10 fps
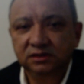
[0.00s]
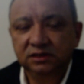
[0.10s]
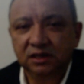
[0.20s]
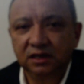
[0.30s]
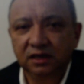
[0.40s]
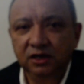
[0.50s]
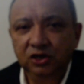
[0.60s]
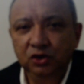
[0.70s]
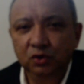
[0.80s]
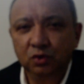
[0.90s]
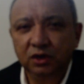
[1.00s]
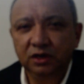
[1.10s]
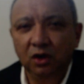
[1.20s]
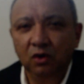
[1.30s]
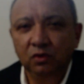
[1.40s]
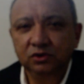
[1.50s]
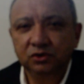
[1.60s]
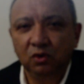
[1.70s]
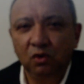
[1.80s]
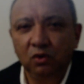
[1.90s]
The Huguenots
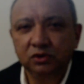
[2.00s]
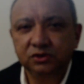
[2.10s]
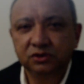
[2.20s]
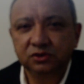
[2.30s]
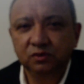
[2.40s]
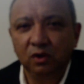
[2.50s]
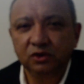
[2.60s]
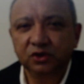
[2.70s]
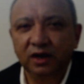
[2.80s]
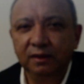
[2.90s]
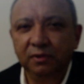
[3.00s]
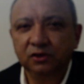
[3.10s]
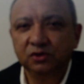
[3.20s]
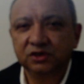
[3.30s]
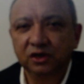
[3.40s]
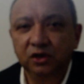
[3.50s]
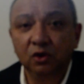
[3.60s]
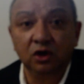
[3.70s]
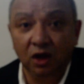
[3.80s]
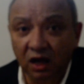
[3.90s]
were also able to secure
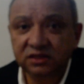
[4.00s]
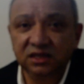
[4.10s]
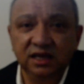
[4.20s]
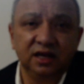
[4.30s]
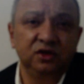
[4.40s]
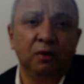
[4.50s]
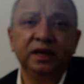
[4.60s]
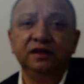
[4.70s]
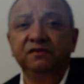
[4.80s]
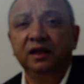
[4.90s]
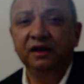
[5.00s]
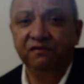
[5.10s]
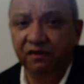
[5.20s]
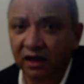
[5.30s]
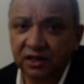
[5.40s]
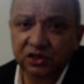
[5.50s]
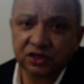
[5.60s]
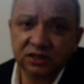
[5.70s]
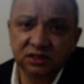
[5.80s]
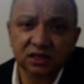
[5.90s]
lasting economic
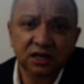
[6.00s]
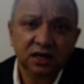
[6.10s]
advantages